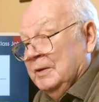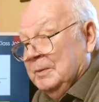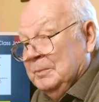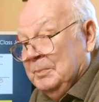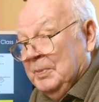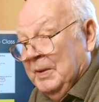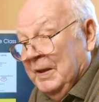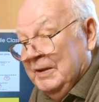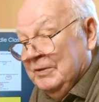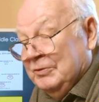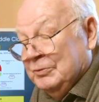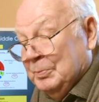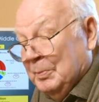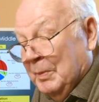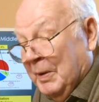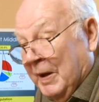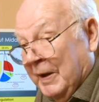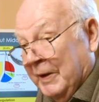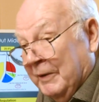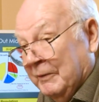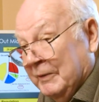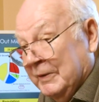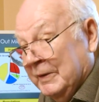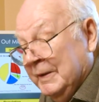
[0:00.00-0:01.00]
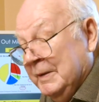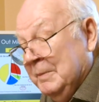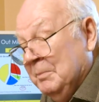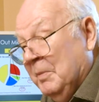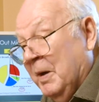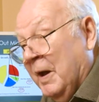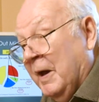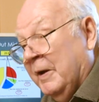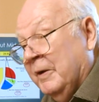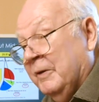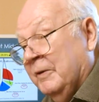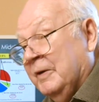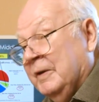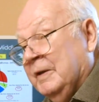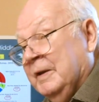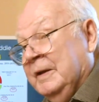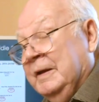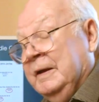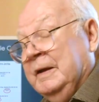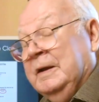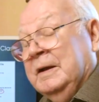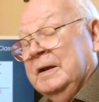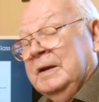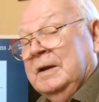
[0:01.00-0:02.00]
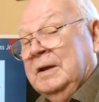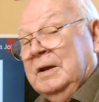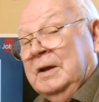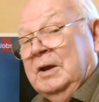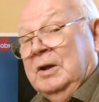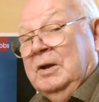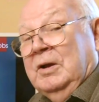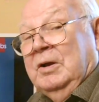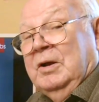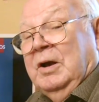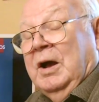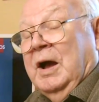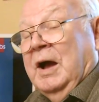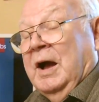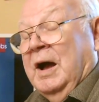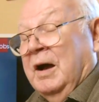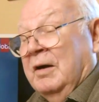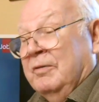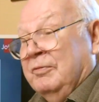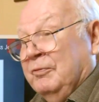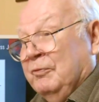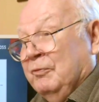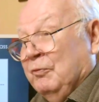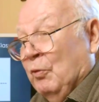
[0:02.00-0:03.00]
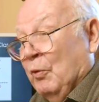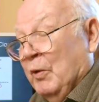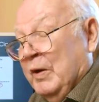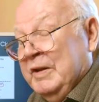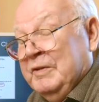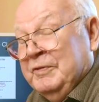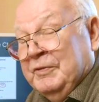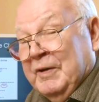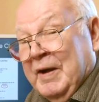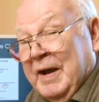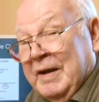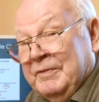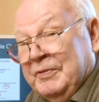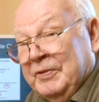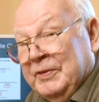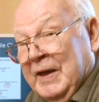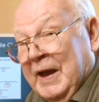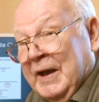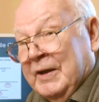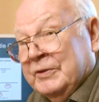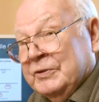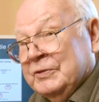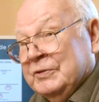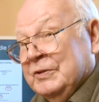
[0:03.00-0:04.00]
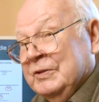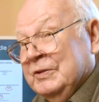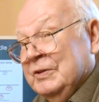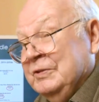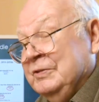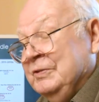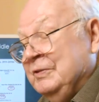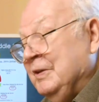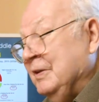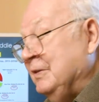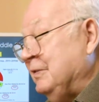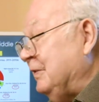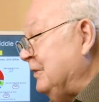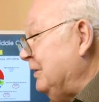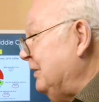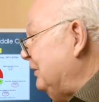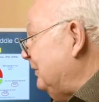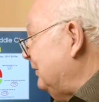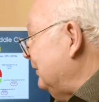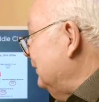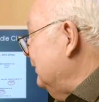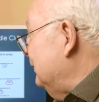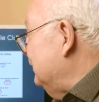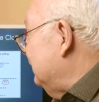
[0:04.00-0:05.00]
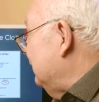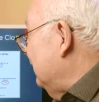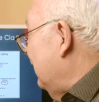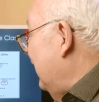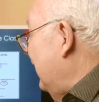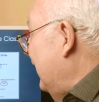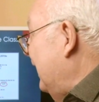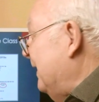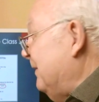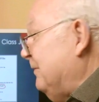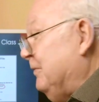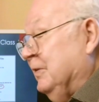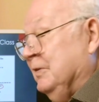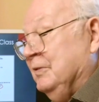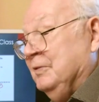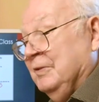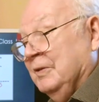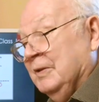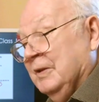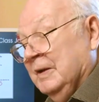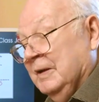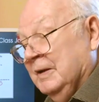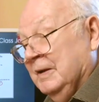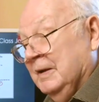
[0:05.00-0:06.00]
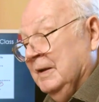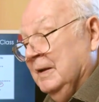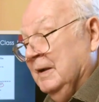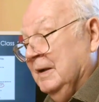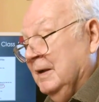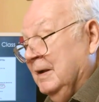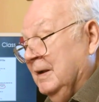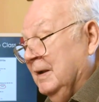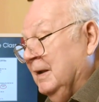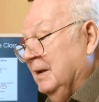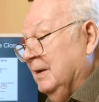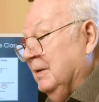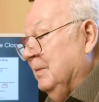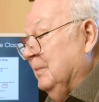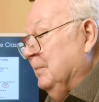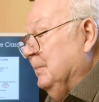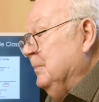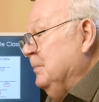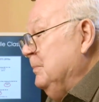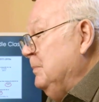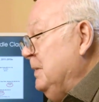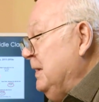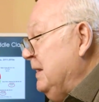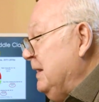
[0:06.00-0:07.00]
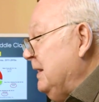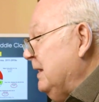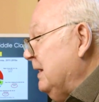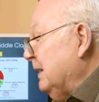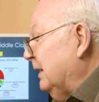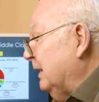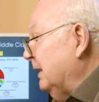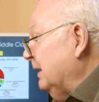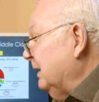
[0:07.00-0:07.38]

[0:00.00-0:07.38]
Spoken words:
that pays moderately. Moderately, 45,000 to 62.5 is the median